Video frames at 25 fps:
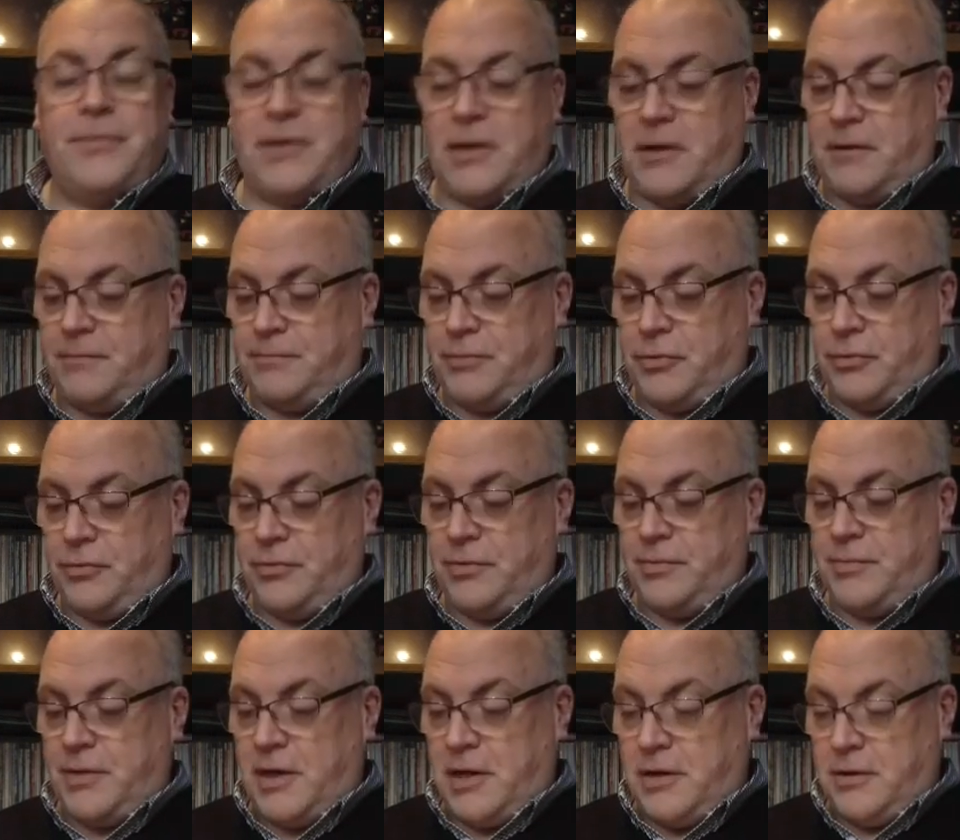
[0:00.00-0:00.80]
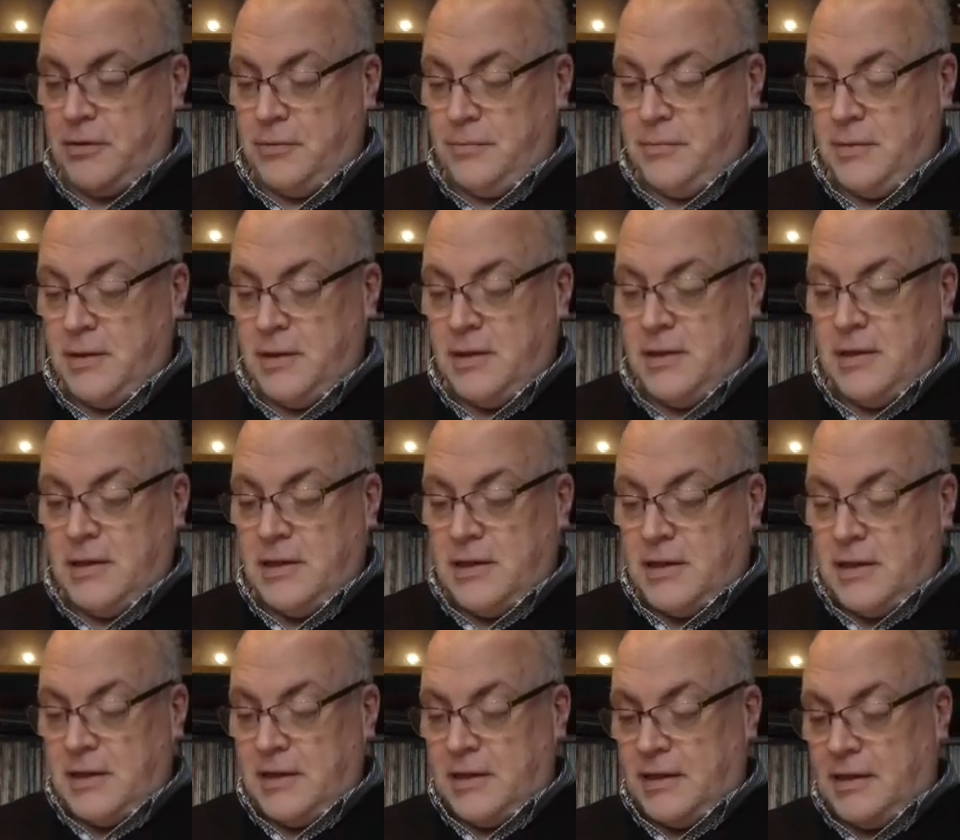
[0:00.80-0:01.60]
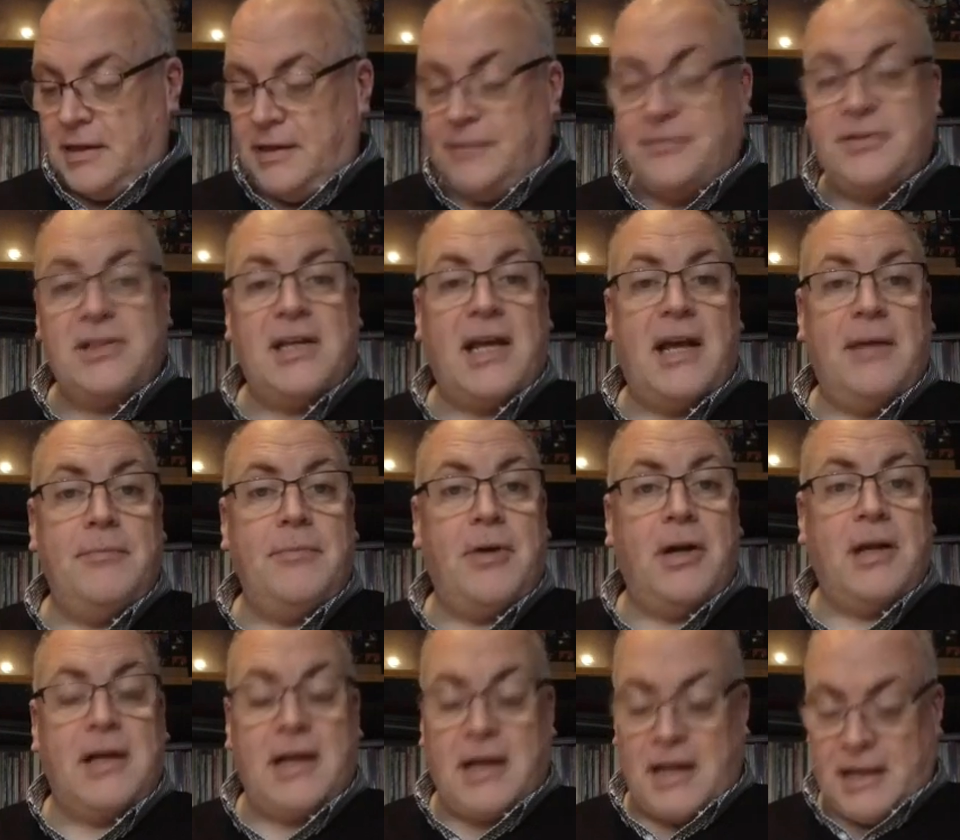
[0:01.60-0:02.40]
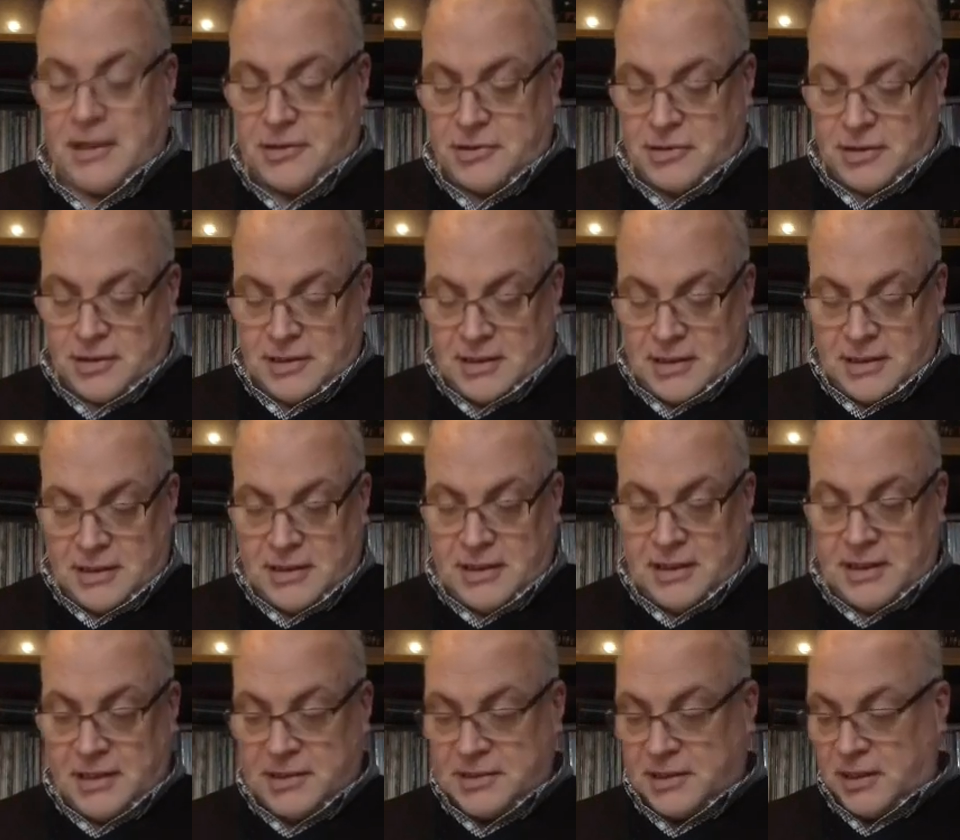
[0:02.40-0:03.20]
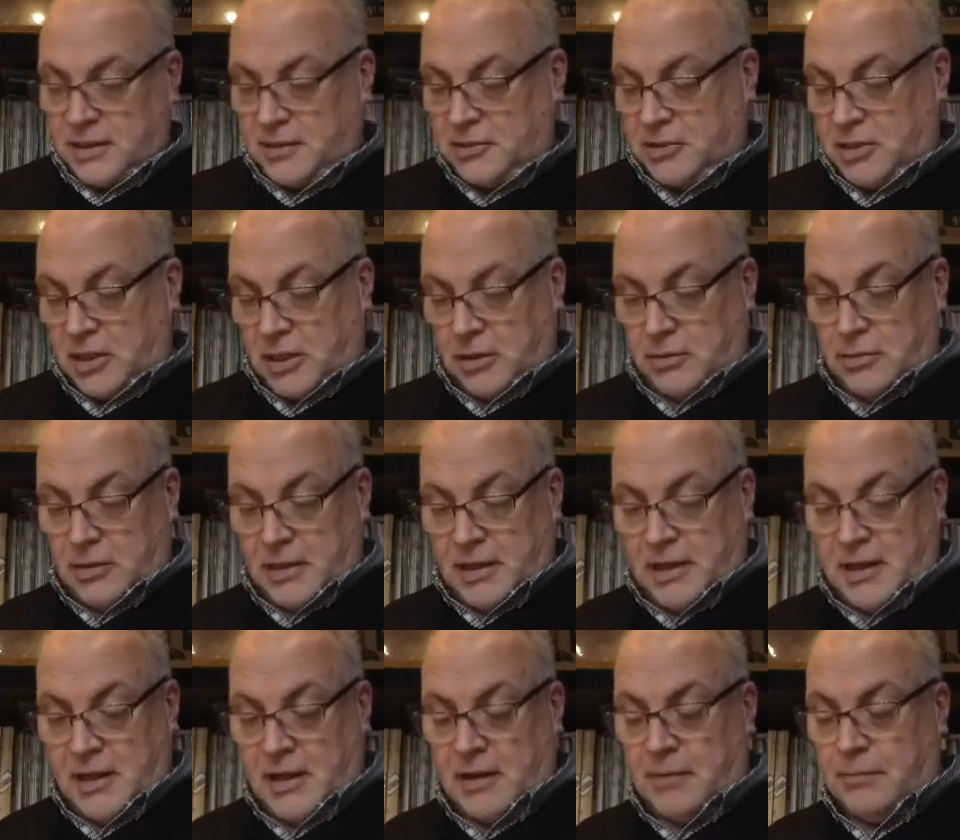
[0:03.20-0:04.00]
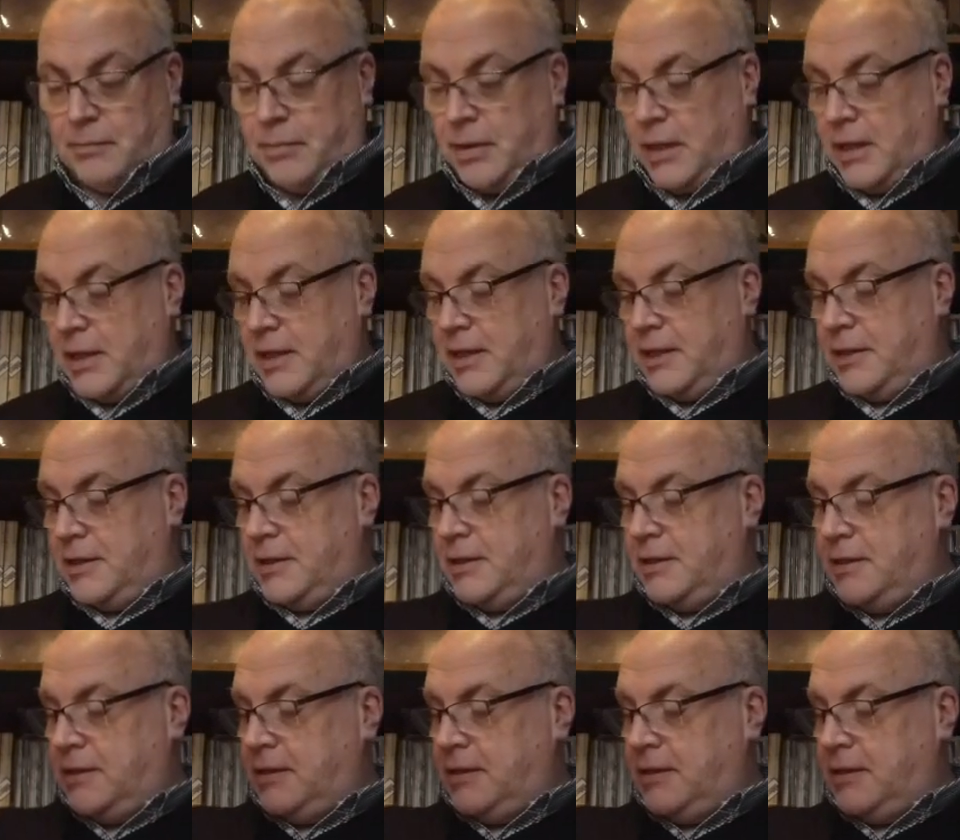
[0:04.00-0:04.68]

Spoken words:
I brought them home and they've sat in my collection, and these are totally unplayed.